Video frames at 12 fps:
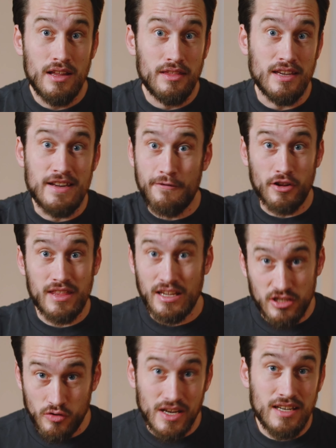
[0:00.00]
the different
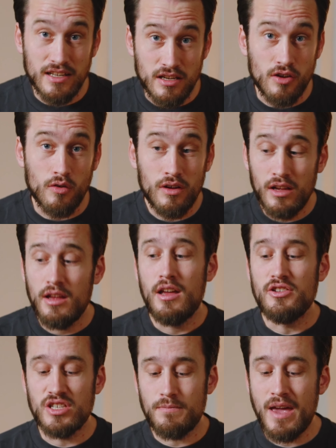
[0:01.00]
things you need to do
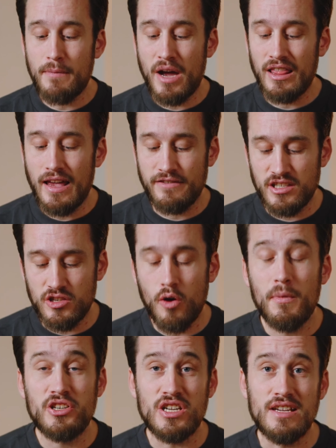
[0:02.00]
just make my life so
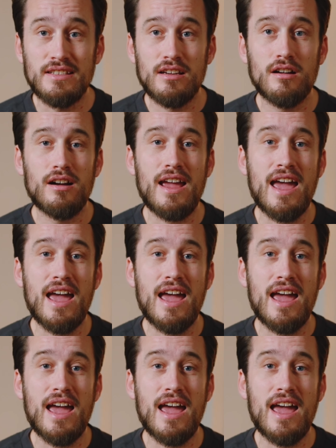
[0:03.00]
much easier,